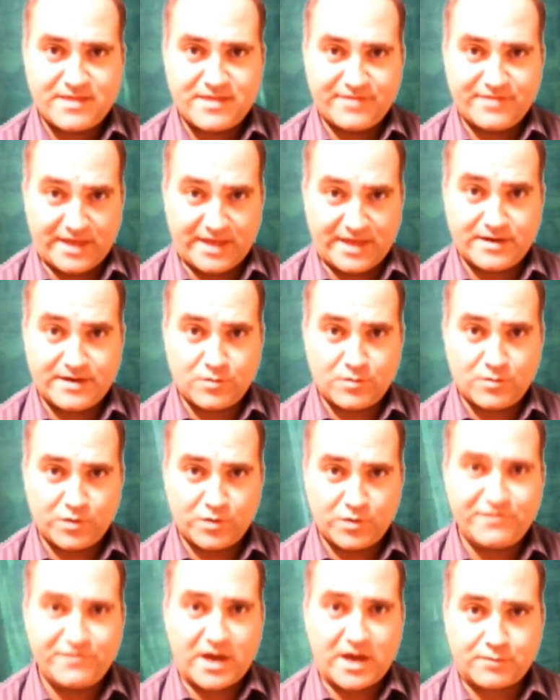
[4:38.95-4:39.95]
then
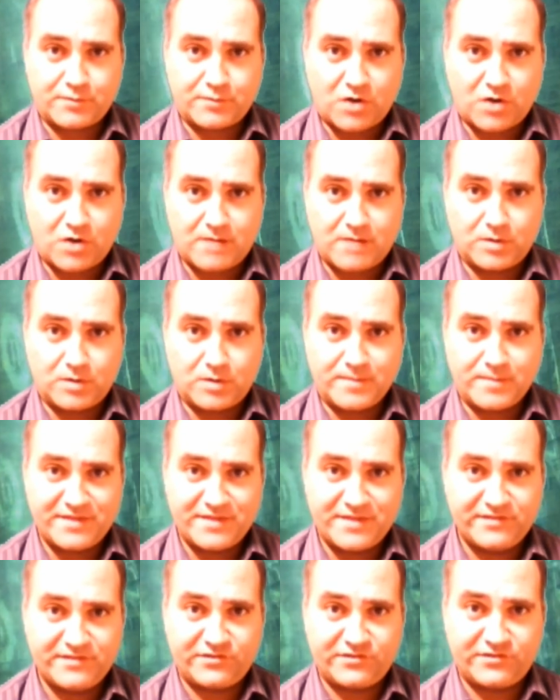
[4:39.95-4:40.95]
we've got a problem.
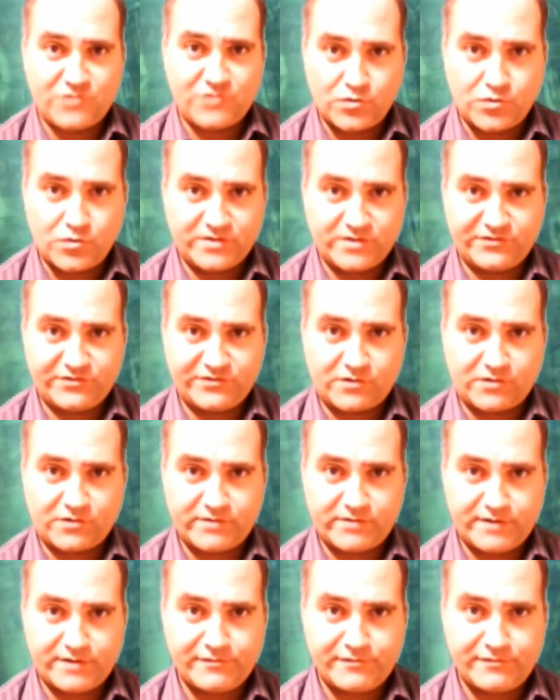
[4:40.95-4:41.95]
This is no
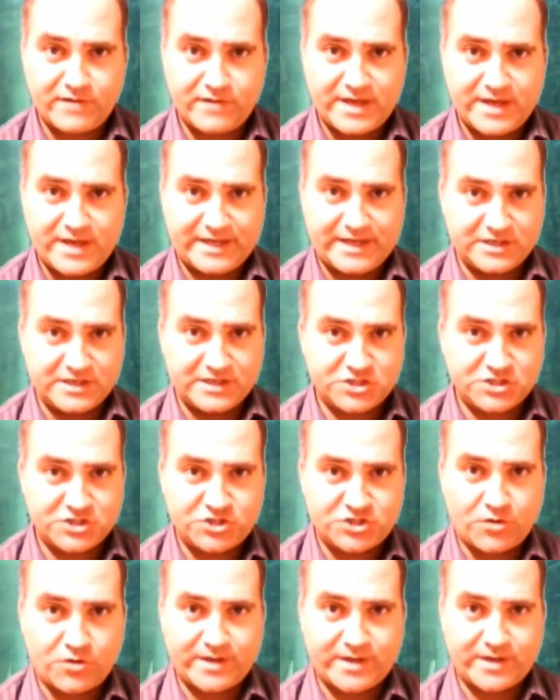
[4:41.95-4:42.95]
conservative. He has
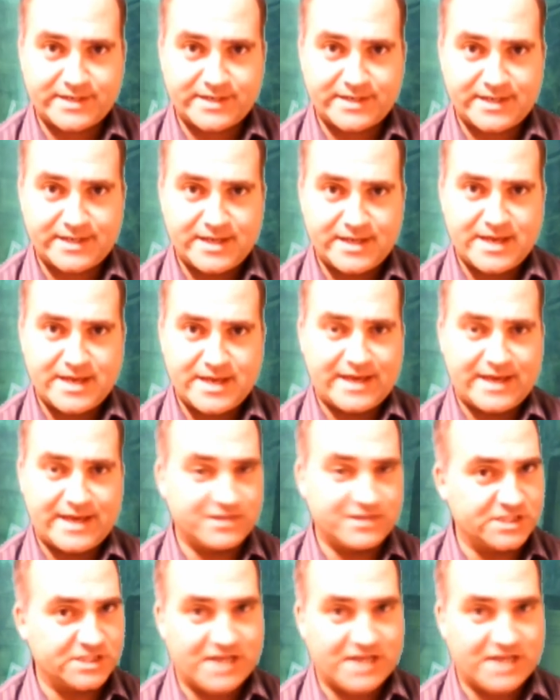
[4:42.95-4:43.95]
shown it.
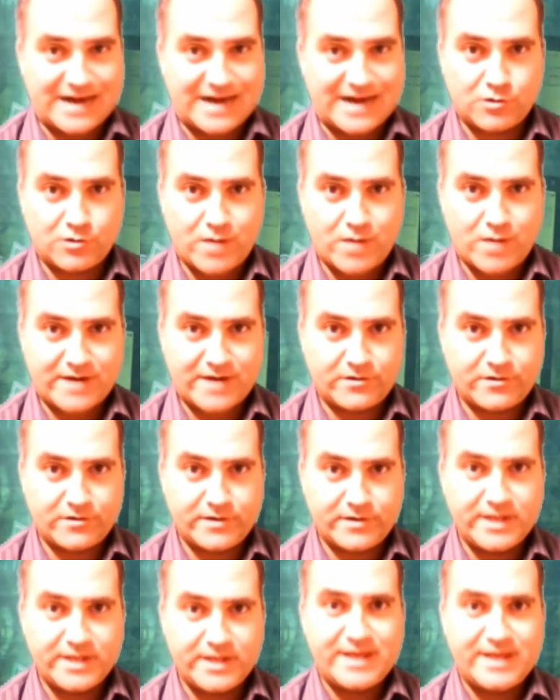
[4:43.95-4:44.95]
His entire
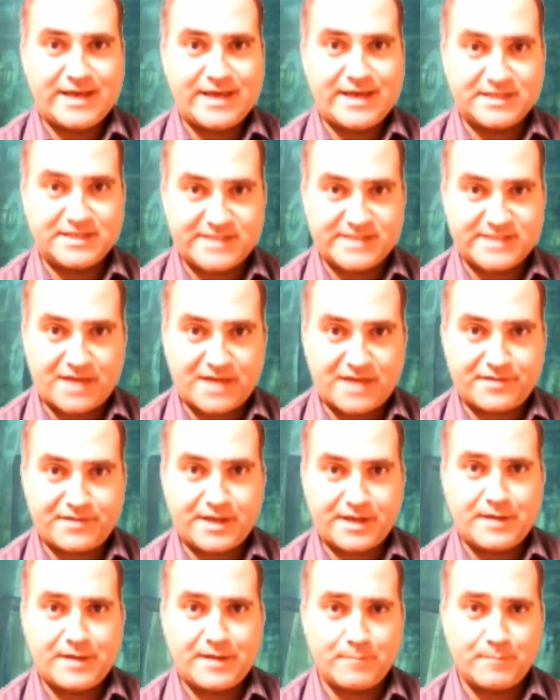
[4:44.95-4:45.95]
record is
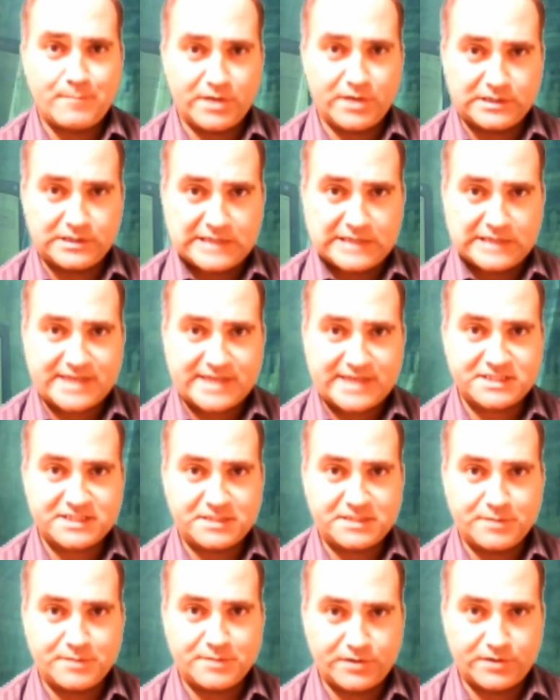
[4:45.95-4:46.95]
nothing but a
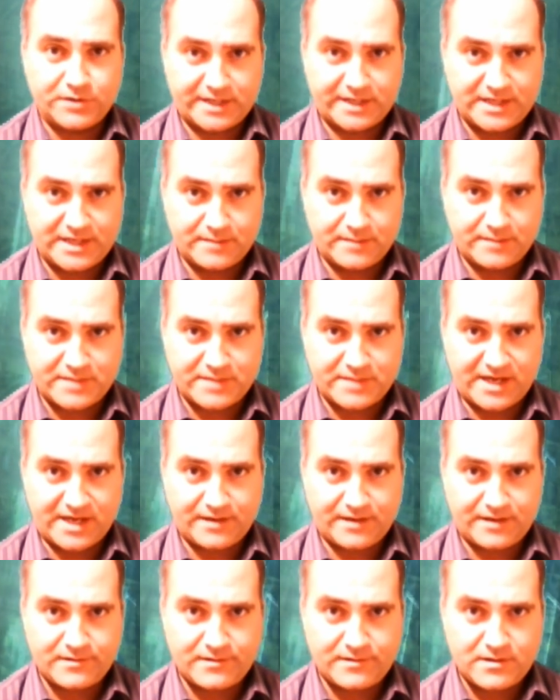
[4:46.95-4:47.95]
legacy-building
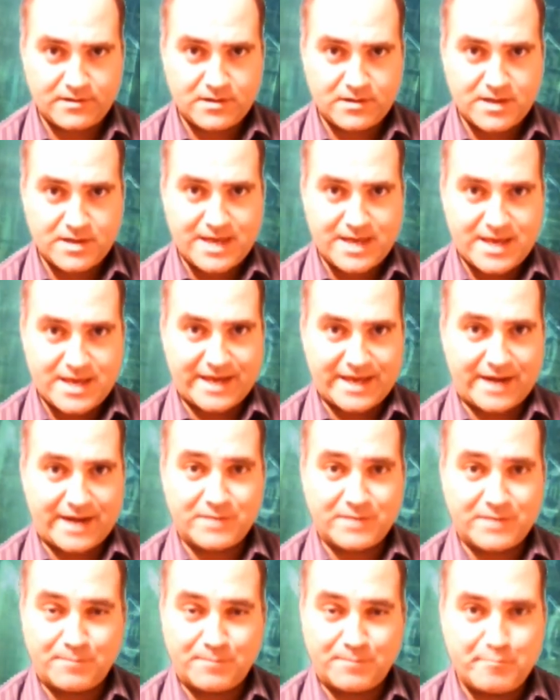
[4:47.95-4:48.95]
campaign. And
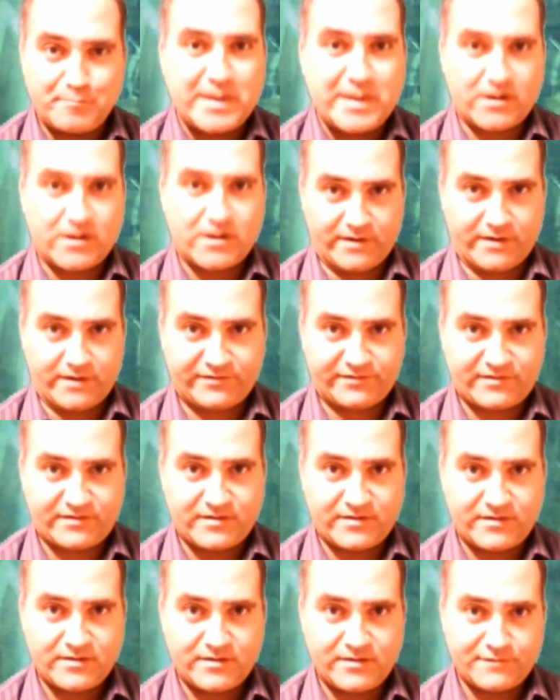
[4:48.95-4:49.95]
I'm
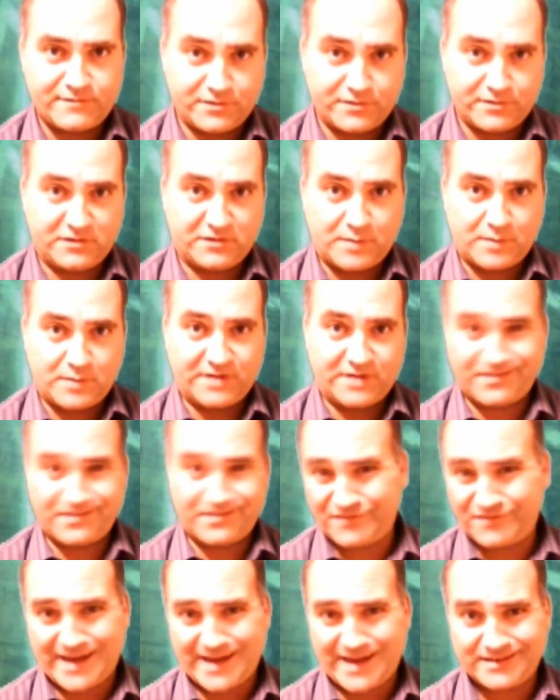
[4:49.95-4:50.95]
embarrassed for these pundits.
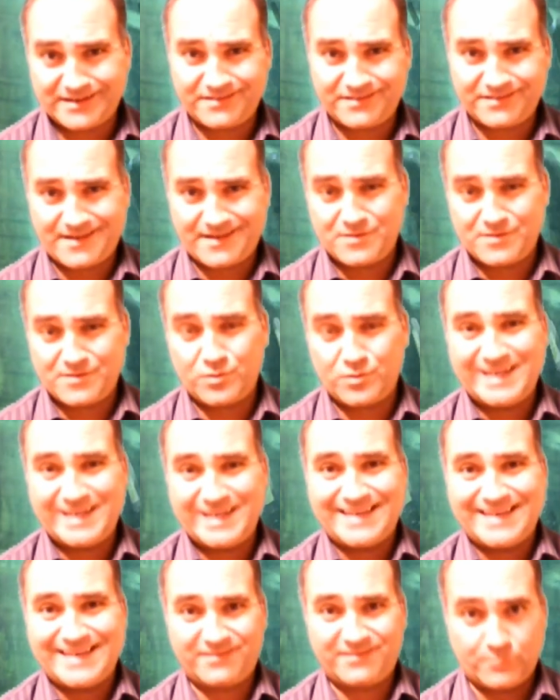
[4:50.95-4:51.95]
In fact, it's time that we
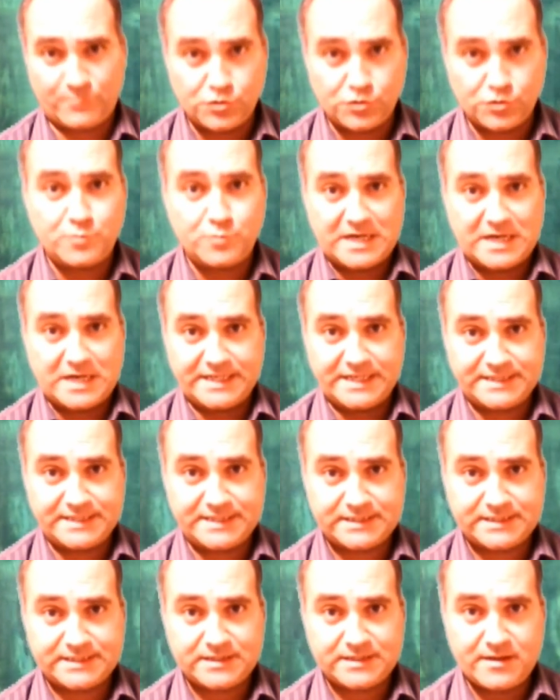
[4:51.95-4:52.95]
get some new
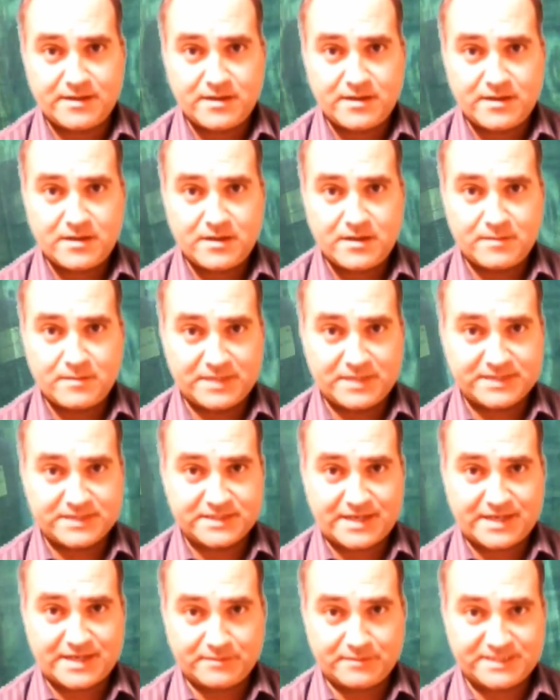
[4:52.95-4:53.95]
pundits,
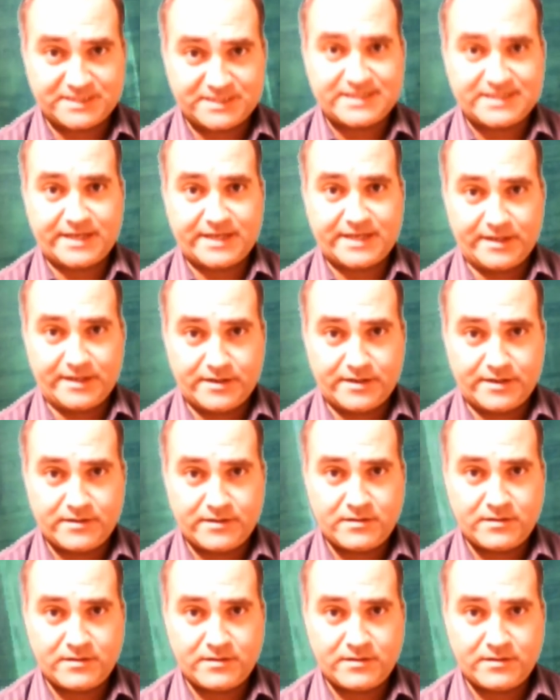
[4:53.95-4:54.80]
because I am sickened